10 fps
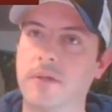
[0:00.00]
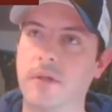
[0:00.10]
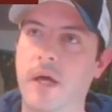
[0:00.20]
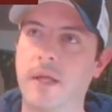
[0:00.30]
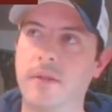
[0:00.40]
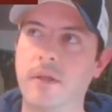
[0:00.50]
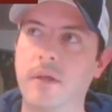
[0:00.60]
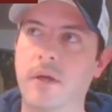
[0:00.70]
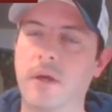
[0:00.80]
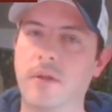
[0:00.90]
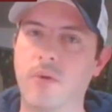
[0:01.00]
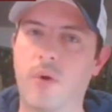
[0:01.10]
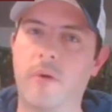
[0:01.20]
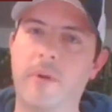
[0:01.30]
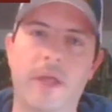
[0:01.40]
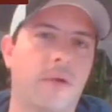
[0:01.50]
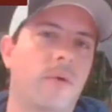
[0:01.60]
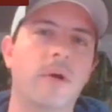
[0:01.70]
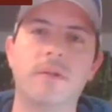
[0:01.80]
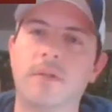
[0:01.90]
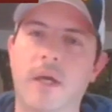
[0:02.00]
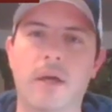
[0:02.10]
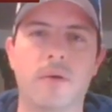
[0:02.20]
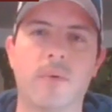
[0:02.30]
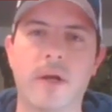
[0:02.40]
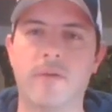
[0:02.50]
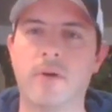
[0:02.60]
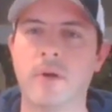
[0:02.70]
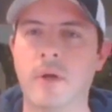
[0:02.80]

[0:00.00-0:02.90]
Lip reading: not the normal like coin set or whatever.